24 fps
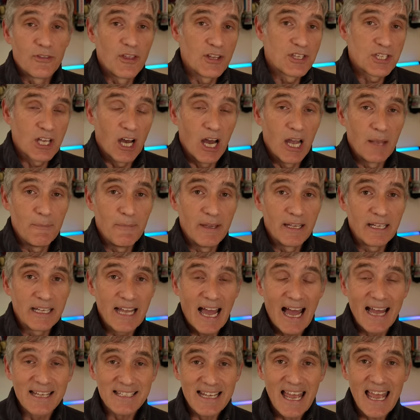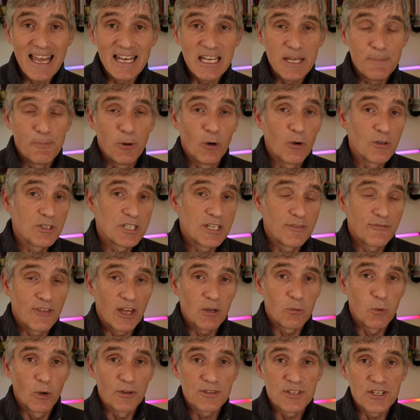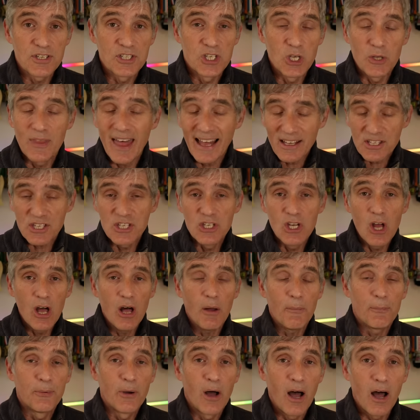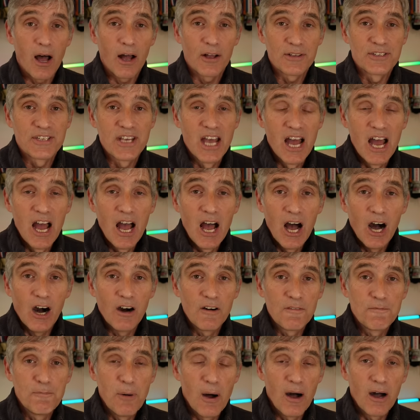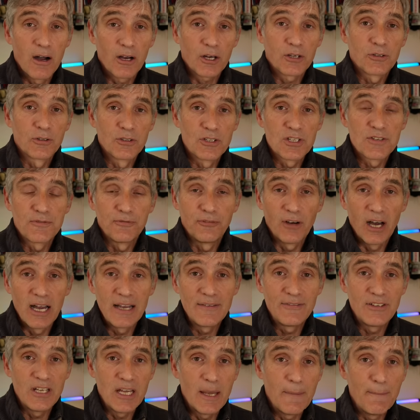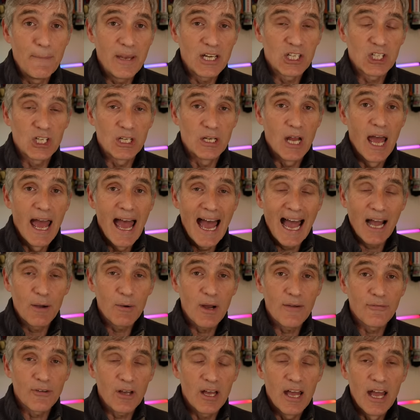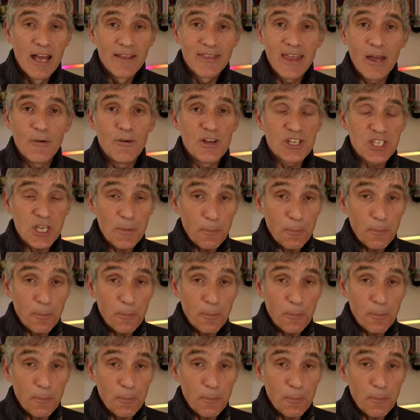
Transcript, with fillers: the timing at any point if they wanted to. That's not part of Parkrun's five-year mission. However, there is